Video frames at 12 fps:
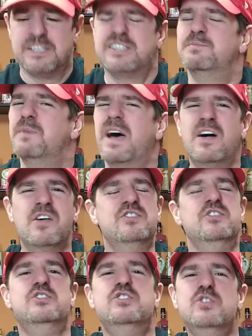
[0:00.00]

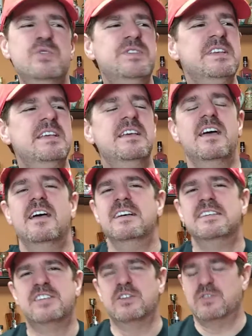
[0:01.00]
Smells juicy,
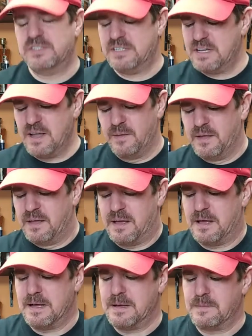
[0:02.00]
citrusy.
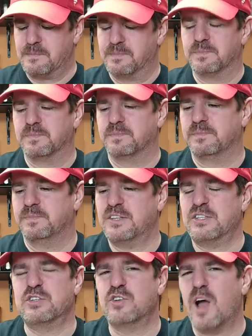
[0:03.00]

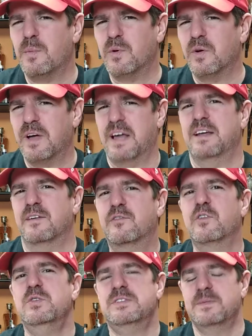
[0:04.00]
That's the tropical kind of
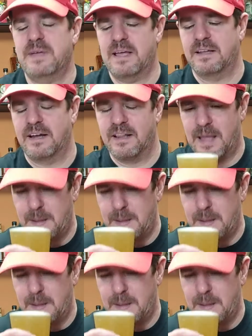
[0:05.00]
fruits I'm getting out of